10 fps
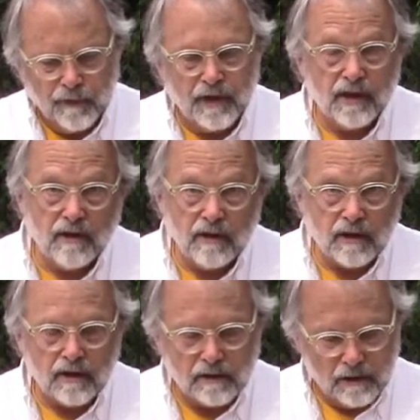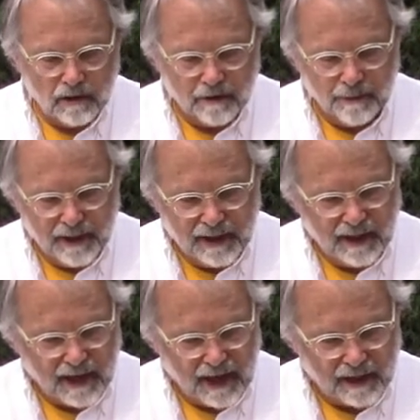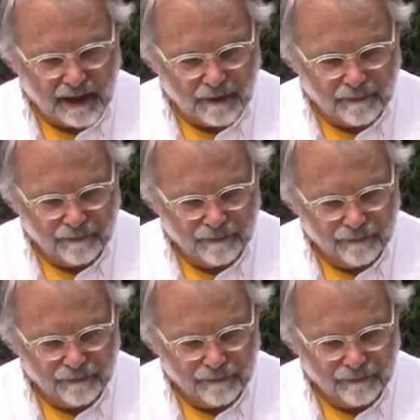The cook took pity on him.